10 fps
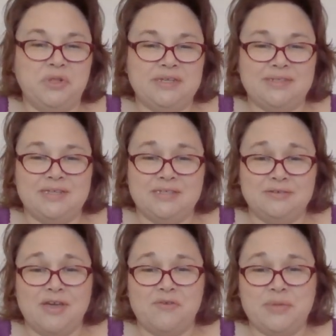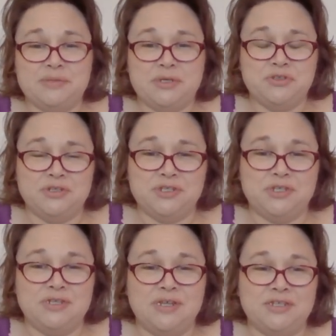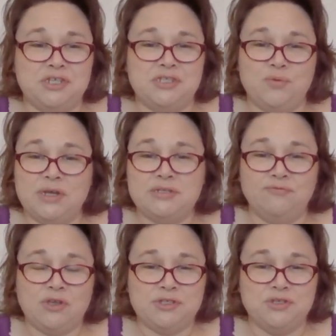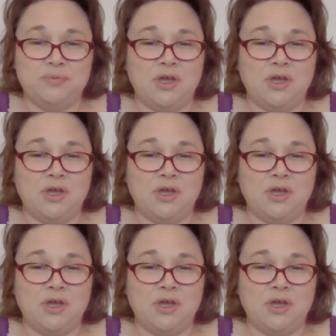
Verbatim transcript: Plus, I still have my special edition Jesse Watson Floss Tube.